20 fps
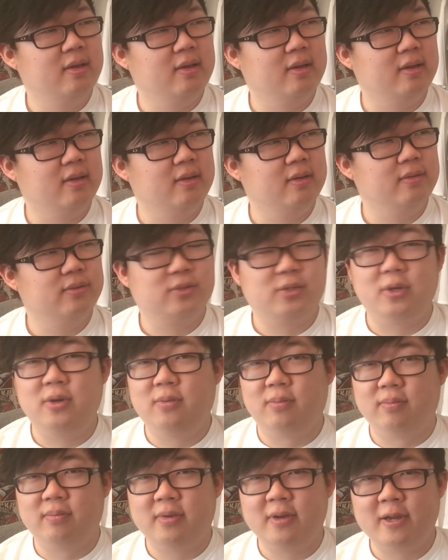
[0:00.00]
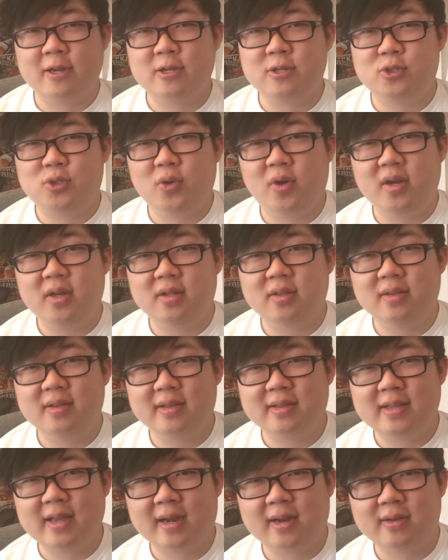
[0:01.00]
Uh, so I enjoyed
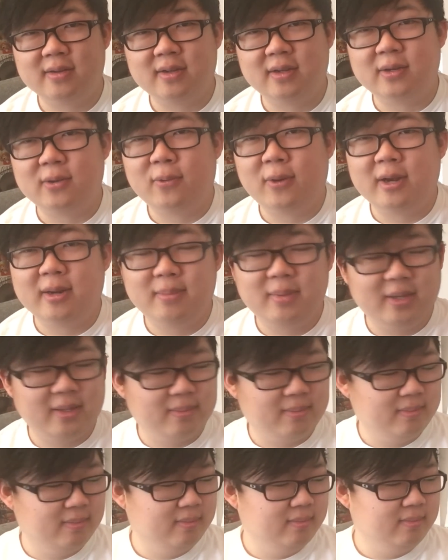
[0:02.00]
Attack on Titan quite a bit.